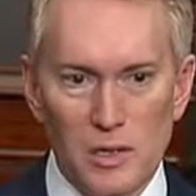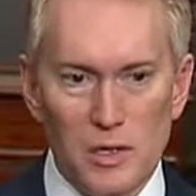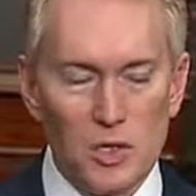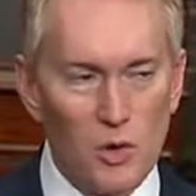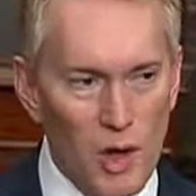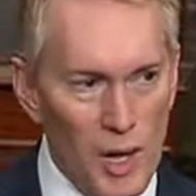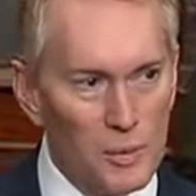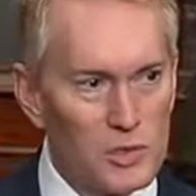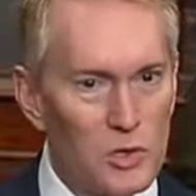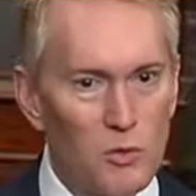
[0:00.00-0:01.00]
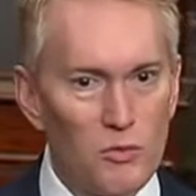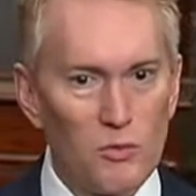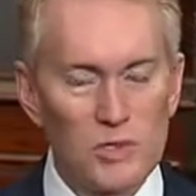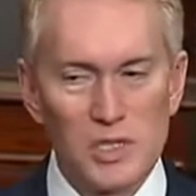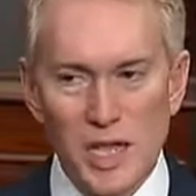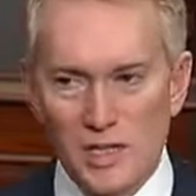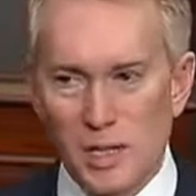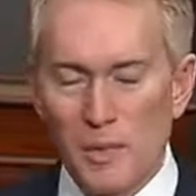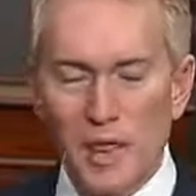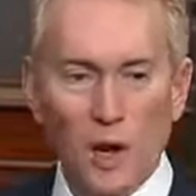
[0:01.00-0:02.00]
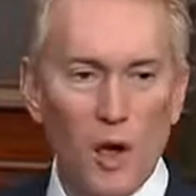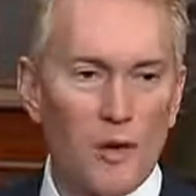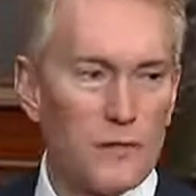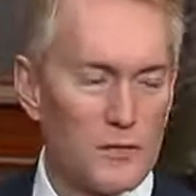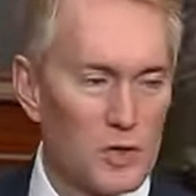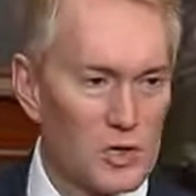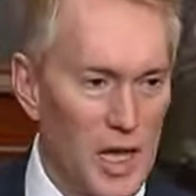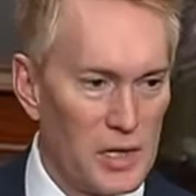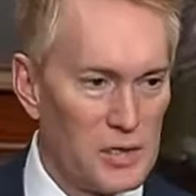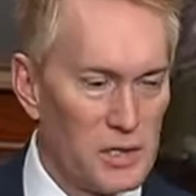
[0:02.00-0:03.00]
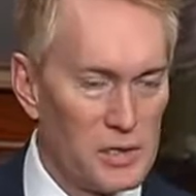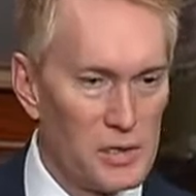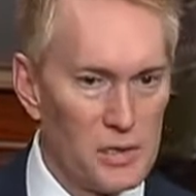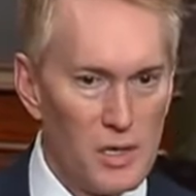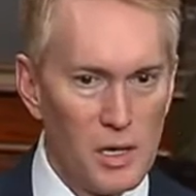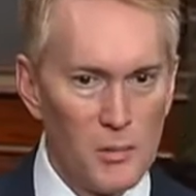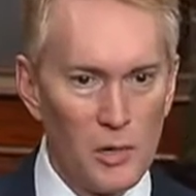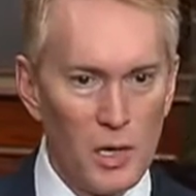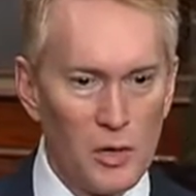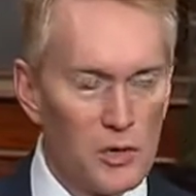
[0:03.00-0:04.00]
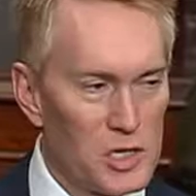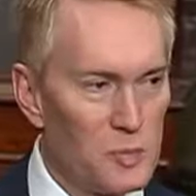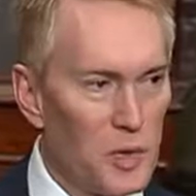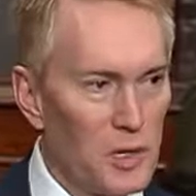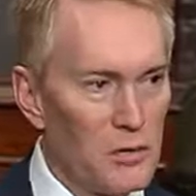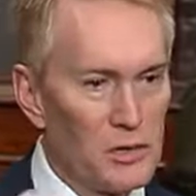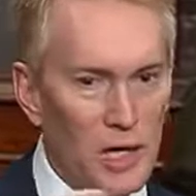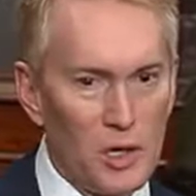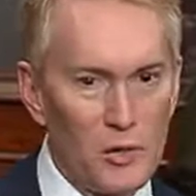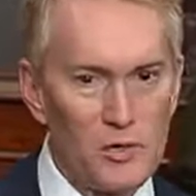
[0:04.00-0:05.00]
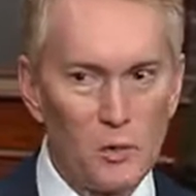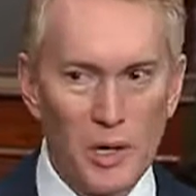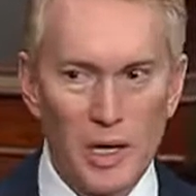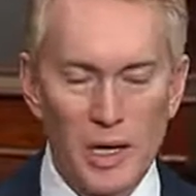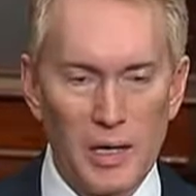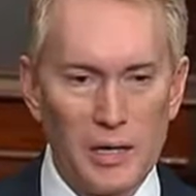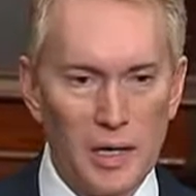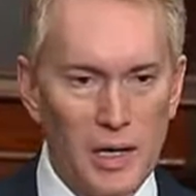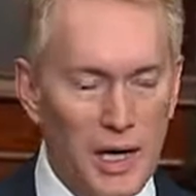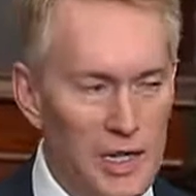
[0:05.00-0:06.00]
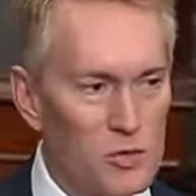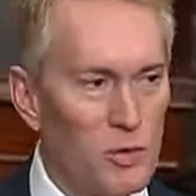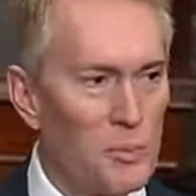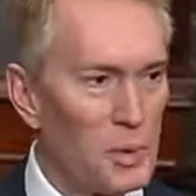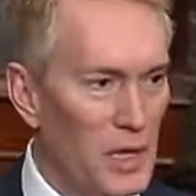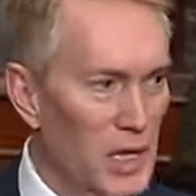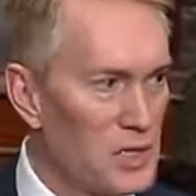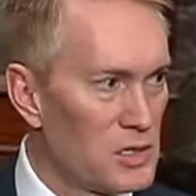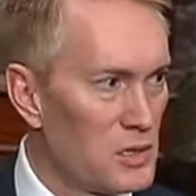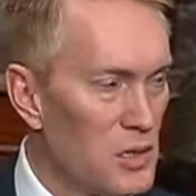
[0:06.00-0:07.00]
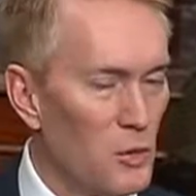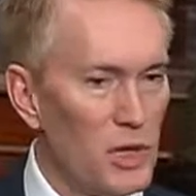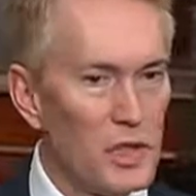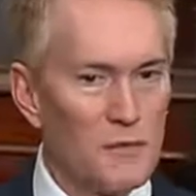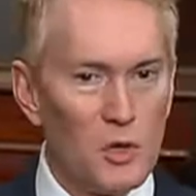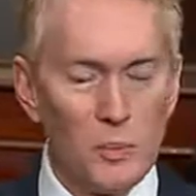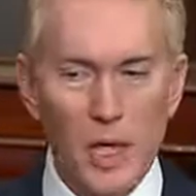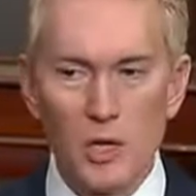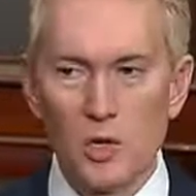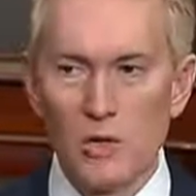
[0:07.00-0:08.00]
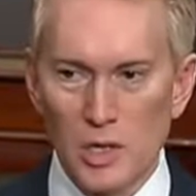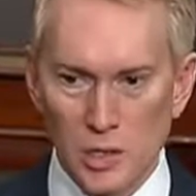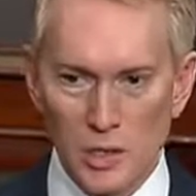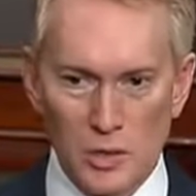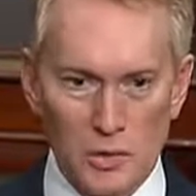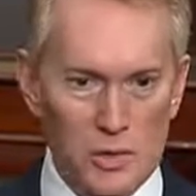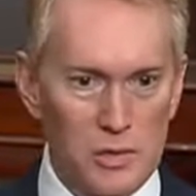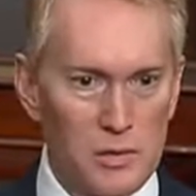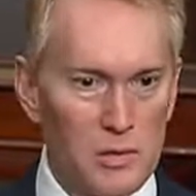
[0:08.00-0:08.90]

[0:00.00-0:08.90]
you're able to take some of that off of your taxes. But under this bill, that goes away and it's replaced with if you pay union dues,